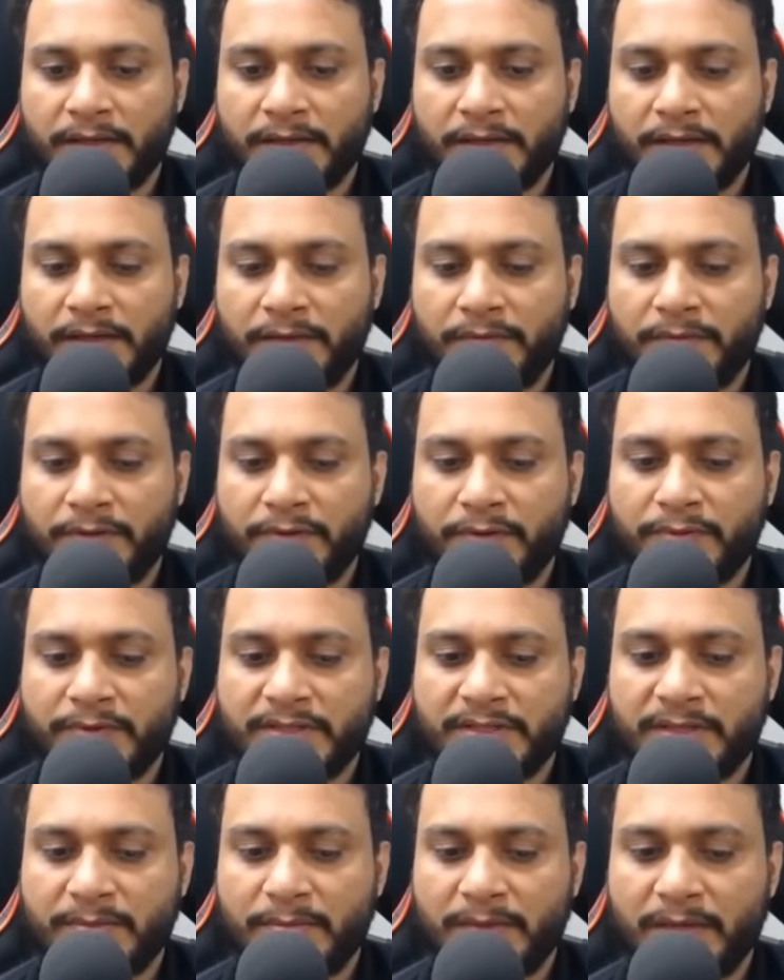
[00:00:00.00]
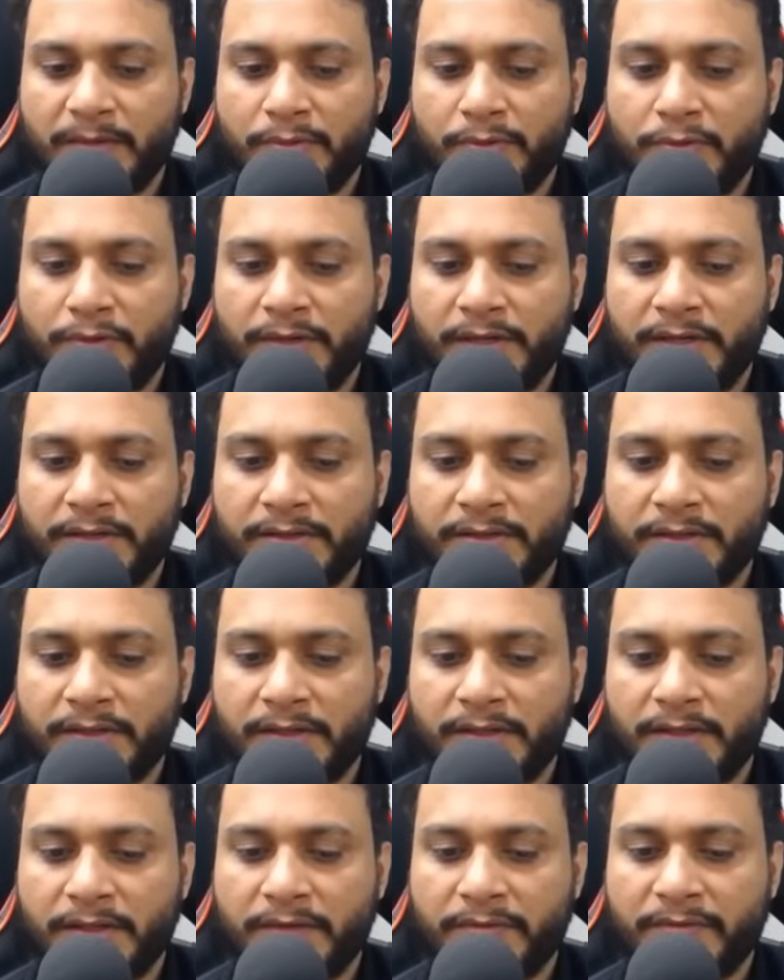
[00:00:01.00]
color frequency map, look at the
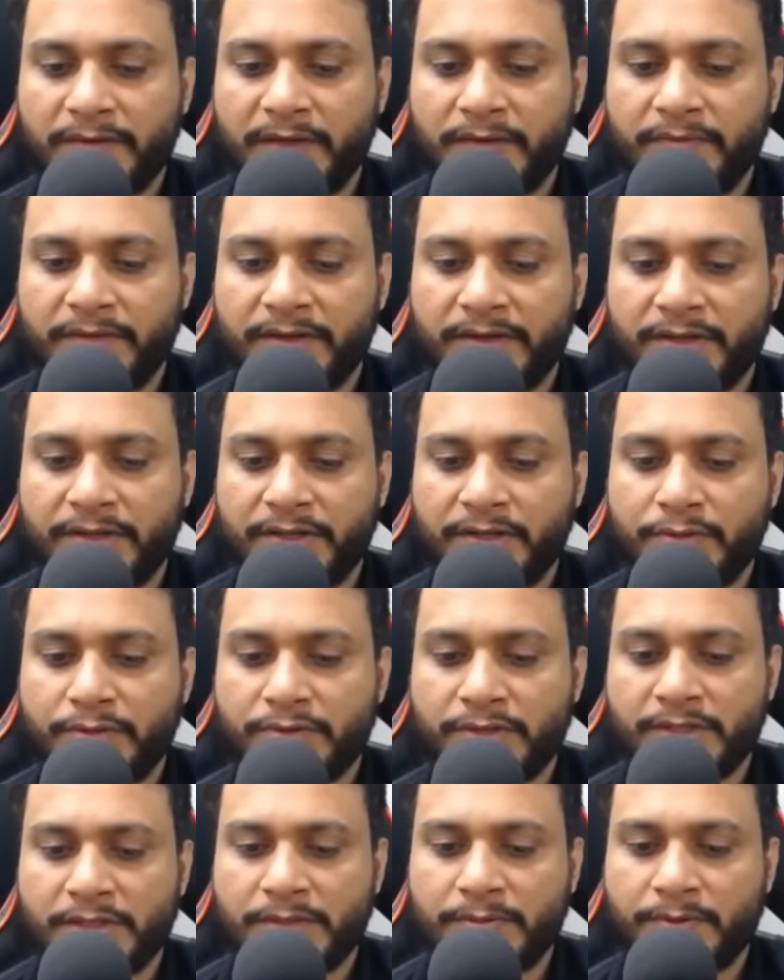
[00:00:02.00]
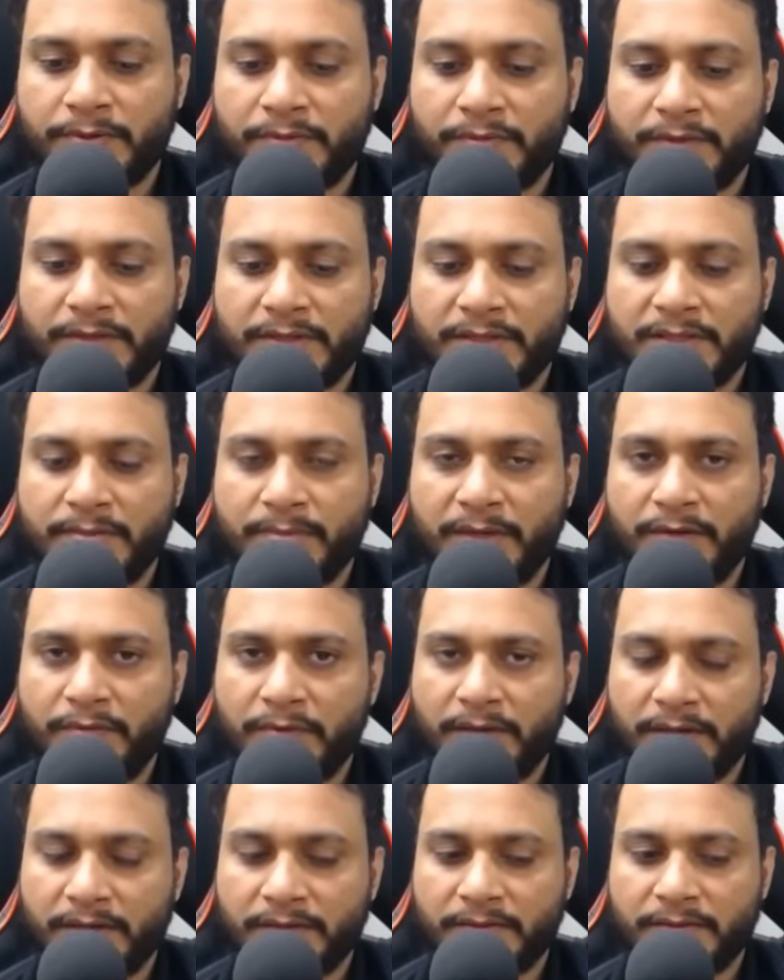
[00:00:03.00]
color 5 and reduce its frequency by
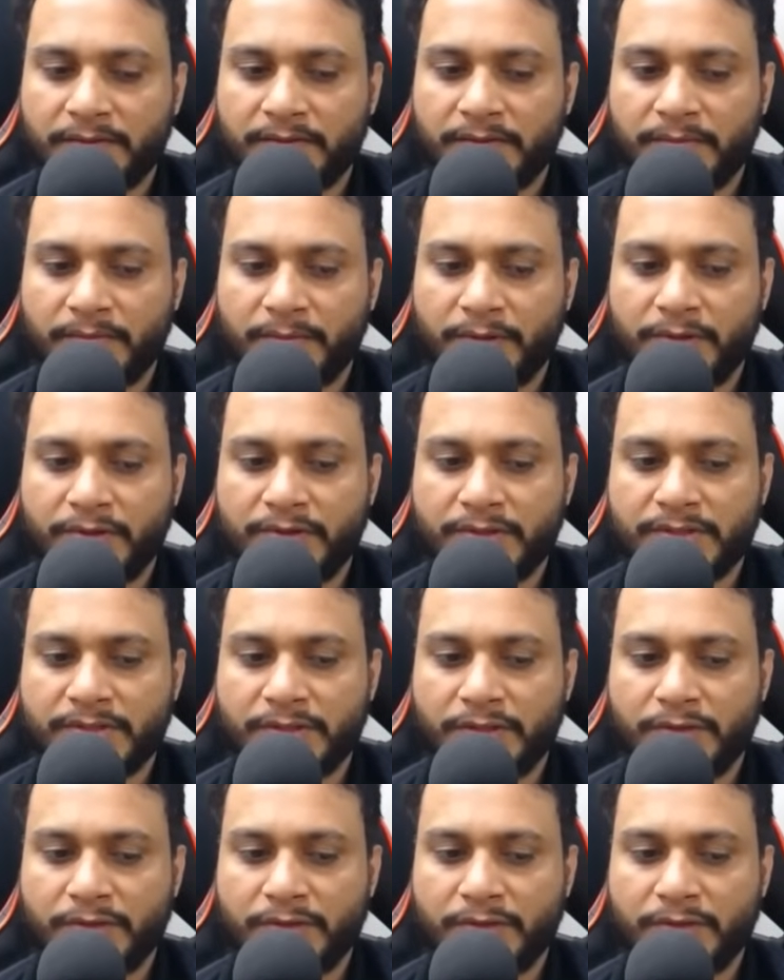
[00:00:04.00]
1, because